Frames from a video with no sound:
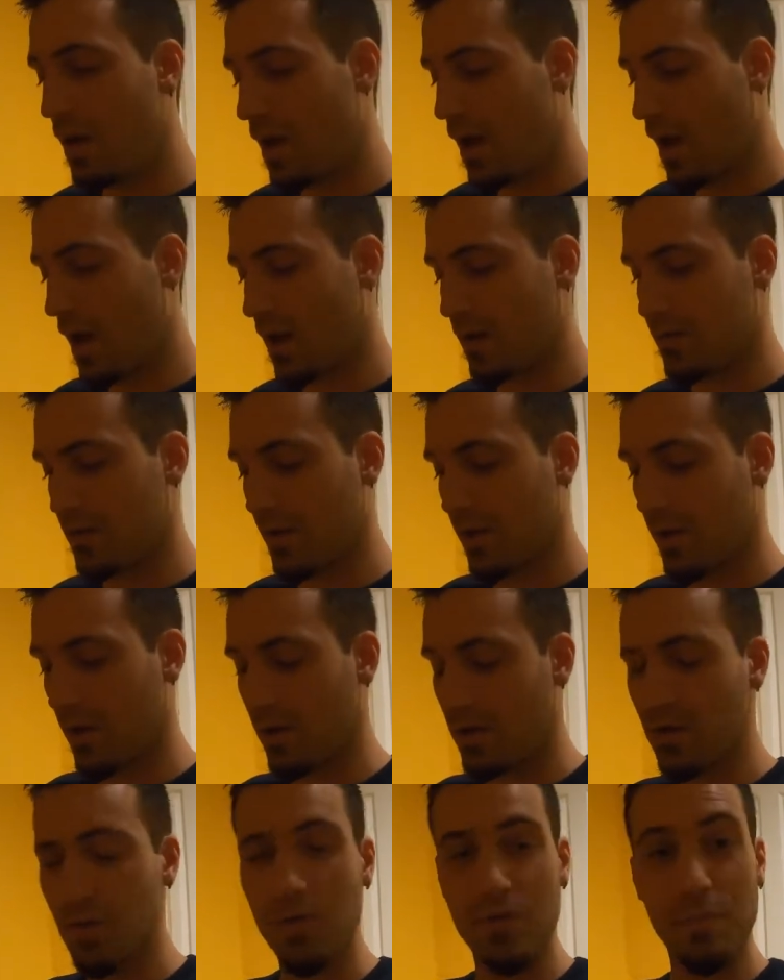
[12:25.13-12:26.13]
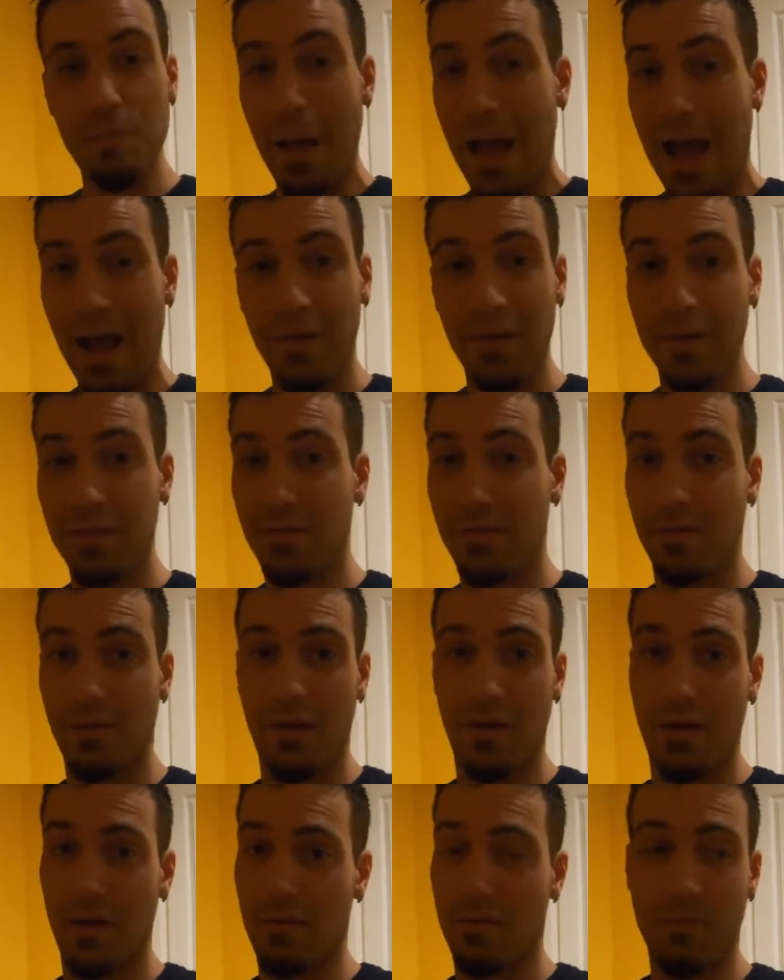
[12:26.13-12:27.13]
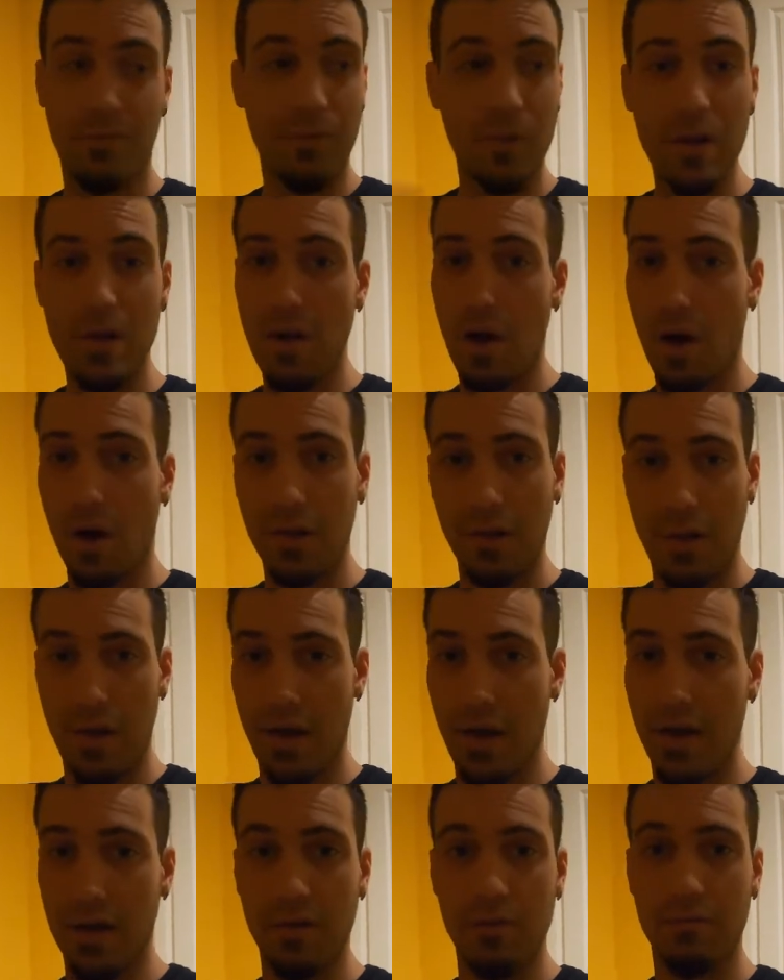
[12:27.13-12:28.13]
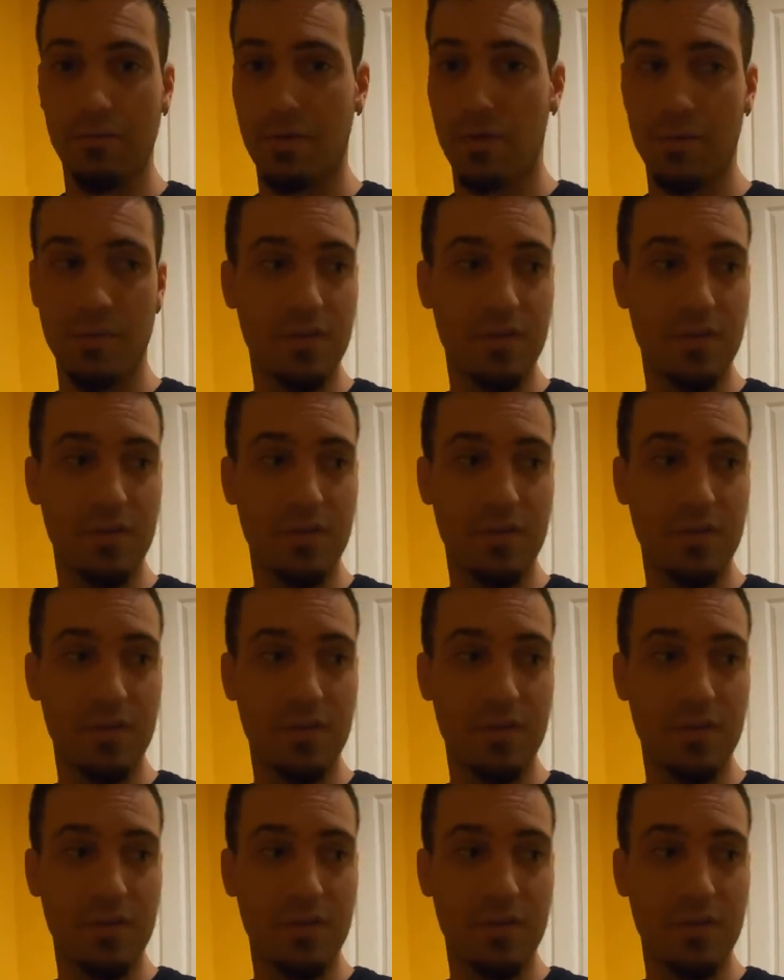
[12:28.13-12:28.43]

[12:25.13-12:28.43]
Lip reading: and use pallet free online,